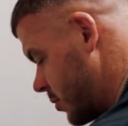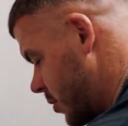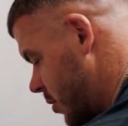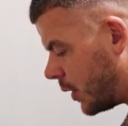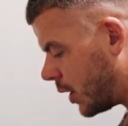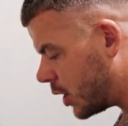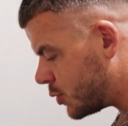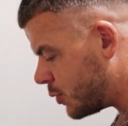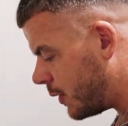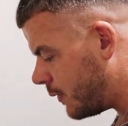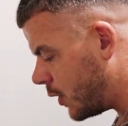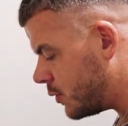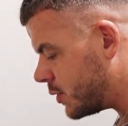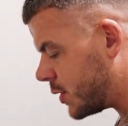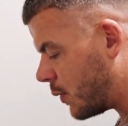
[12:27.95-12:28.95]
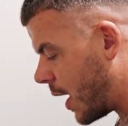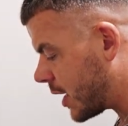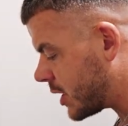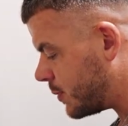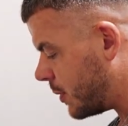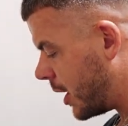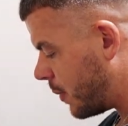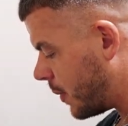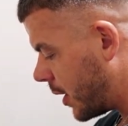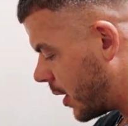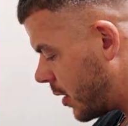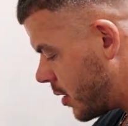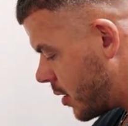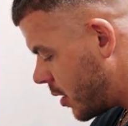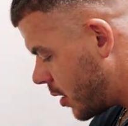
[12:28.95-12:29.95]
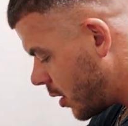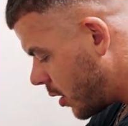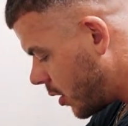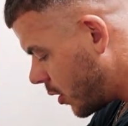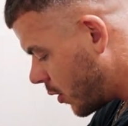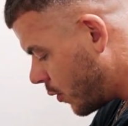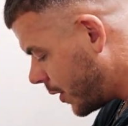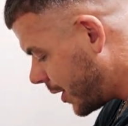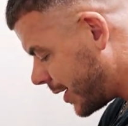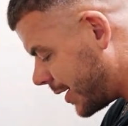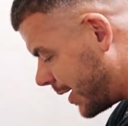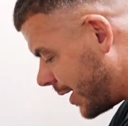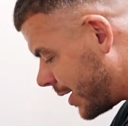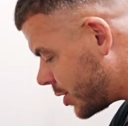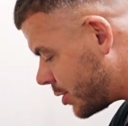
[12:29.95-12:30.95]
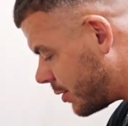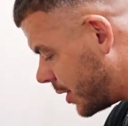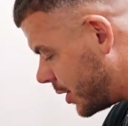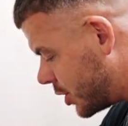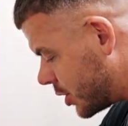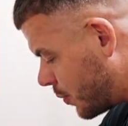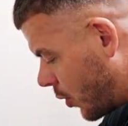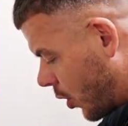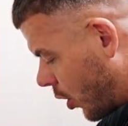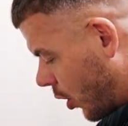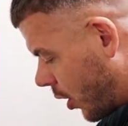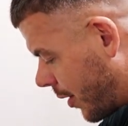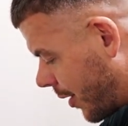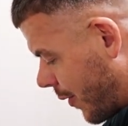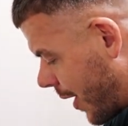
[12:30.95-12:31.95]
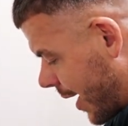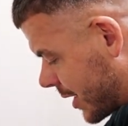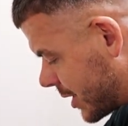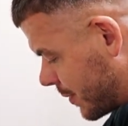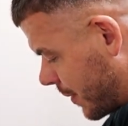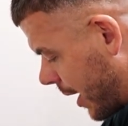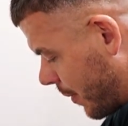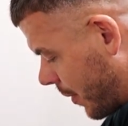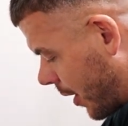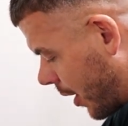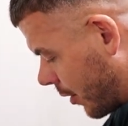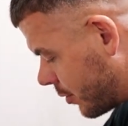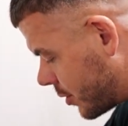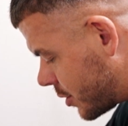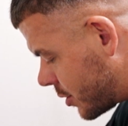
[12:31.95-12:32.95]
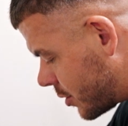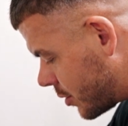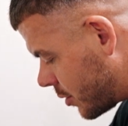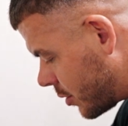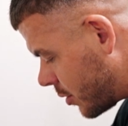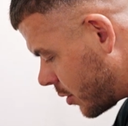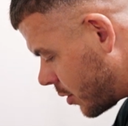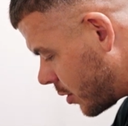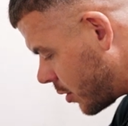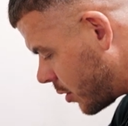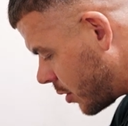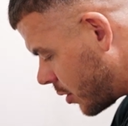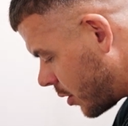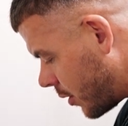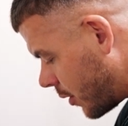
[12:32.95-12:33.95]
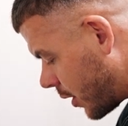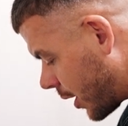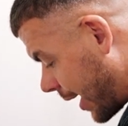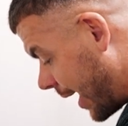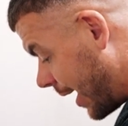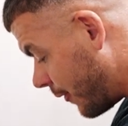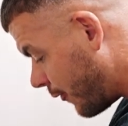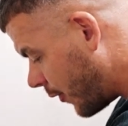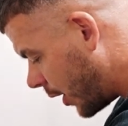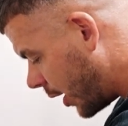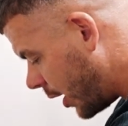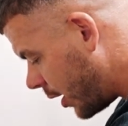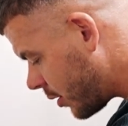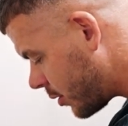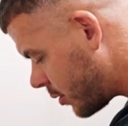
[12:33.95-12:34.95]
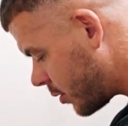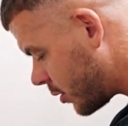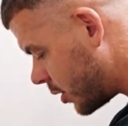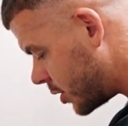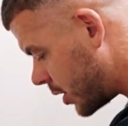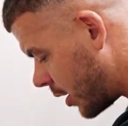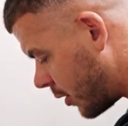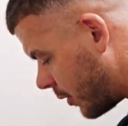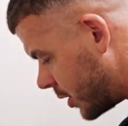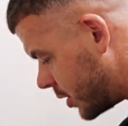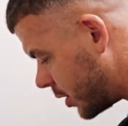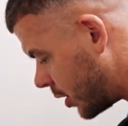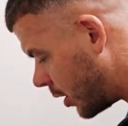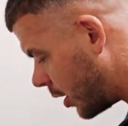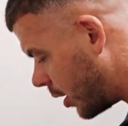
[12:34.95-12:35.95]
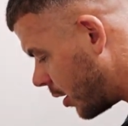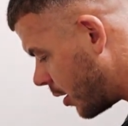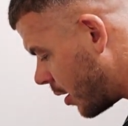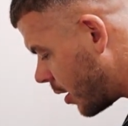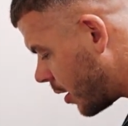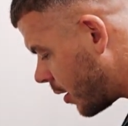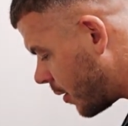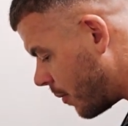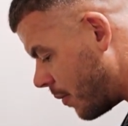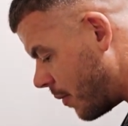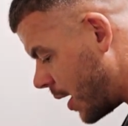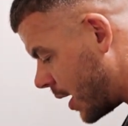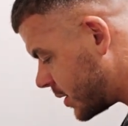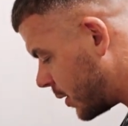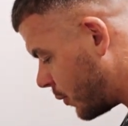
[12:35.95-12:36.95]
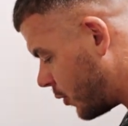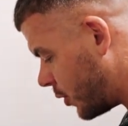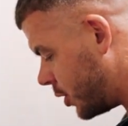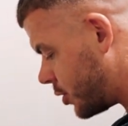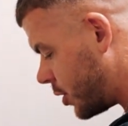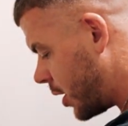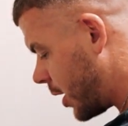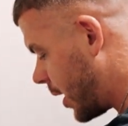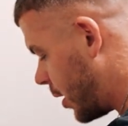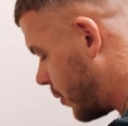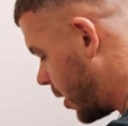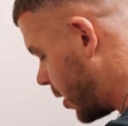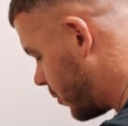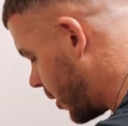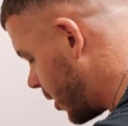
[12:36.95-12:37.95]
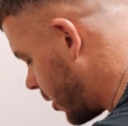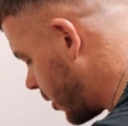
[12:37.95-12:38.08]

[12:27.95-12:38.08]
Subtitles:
Because we've used the wax paper, we can literally just pull the wax paper out carefully, because otherwise you're gonna mess up what you're trying to get away with.